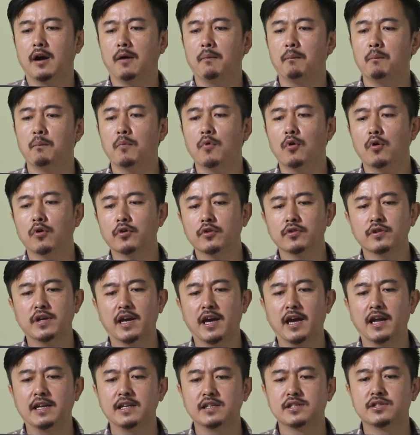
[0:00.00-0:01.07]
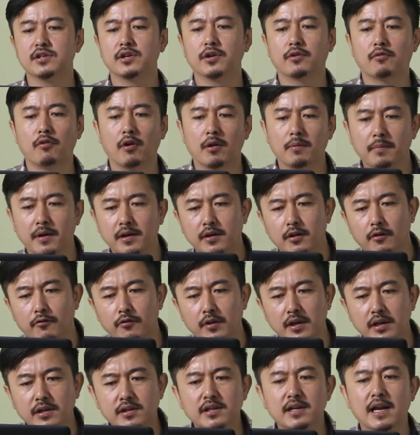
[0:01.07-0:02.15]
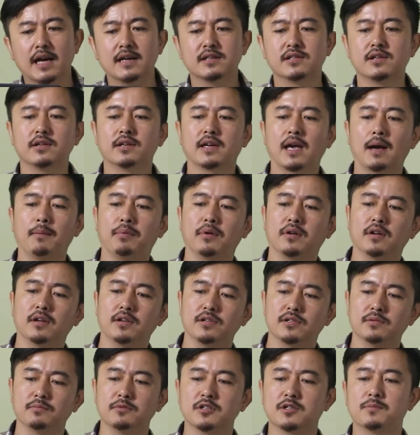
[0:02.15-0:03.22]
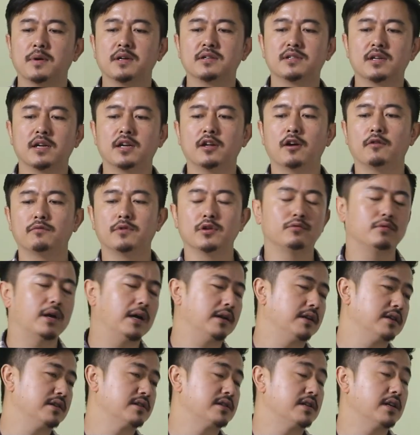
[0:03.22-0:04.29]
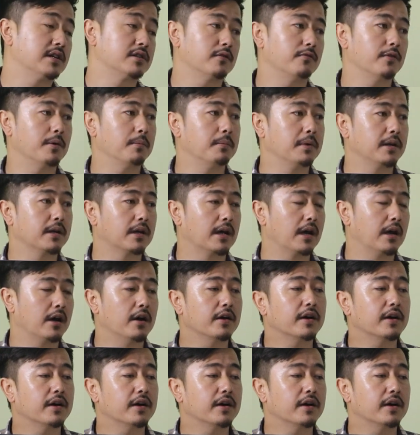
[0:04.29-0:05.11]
more on the elite's requirement of international capitalism, especially of the United States of America.